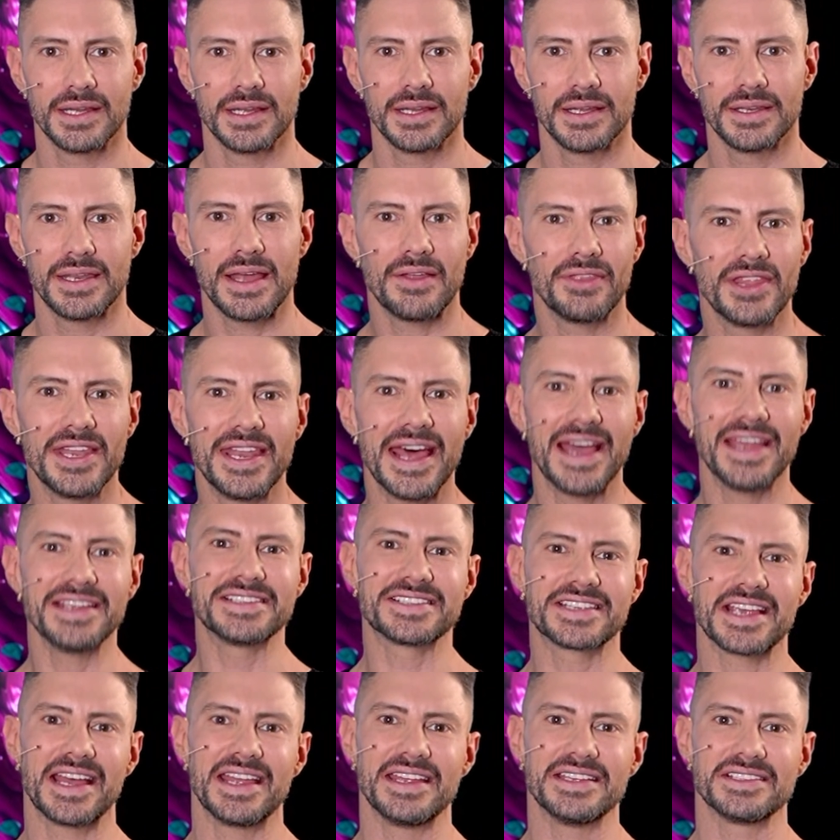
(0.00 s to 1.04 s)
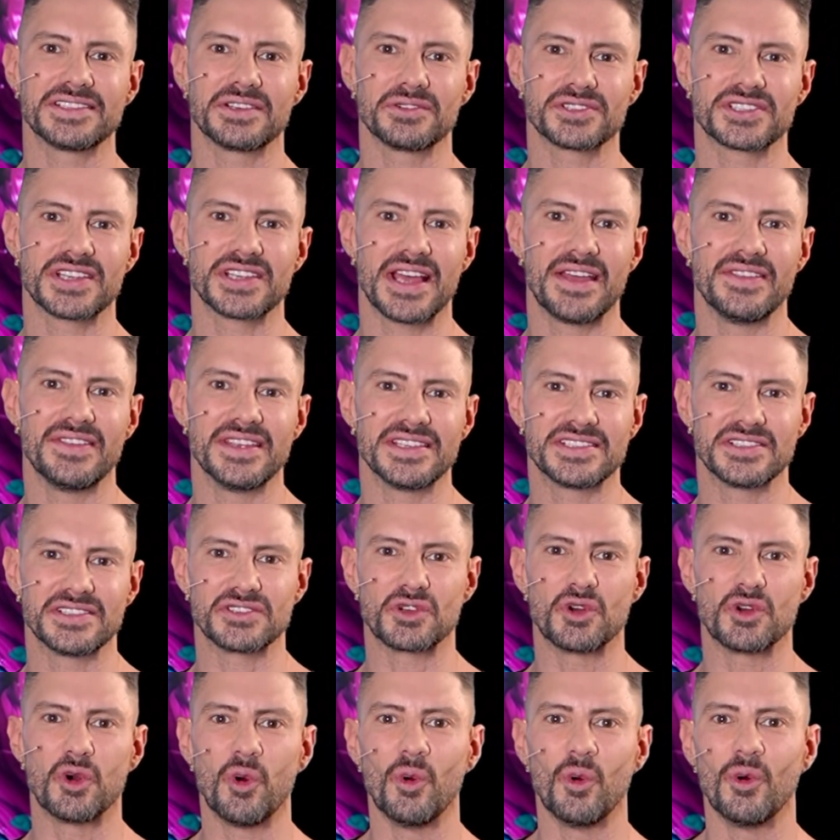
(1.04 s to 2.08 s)
Now, the naysayers will say this is
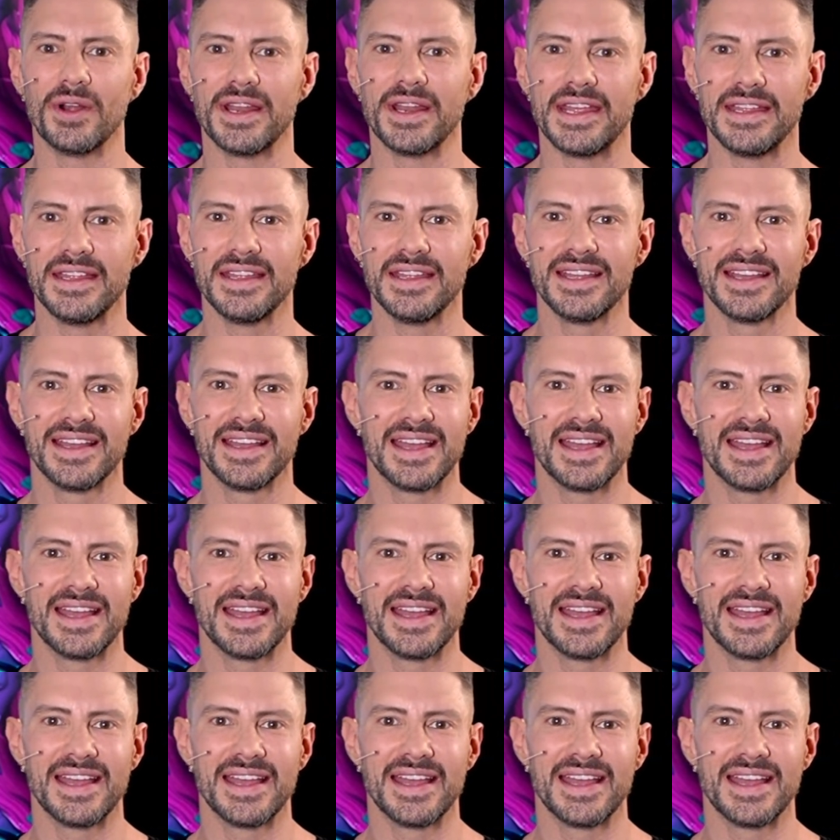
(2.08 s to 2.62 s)
corny